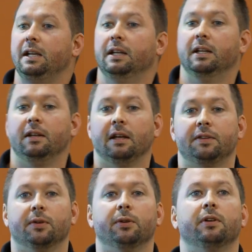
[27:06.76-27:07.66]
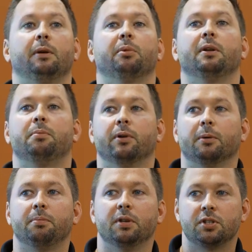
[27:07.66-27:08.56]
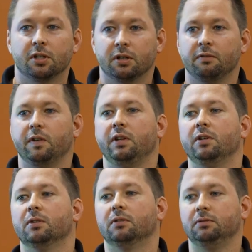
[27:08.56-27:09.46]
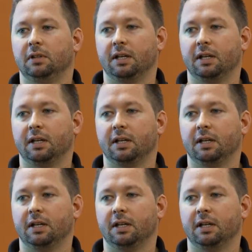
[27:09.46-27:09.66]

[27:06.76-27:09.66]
And I told her I'm going to put her picture in a video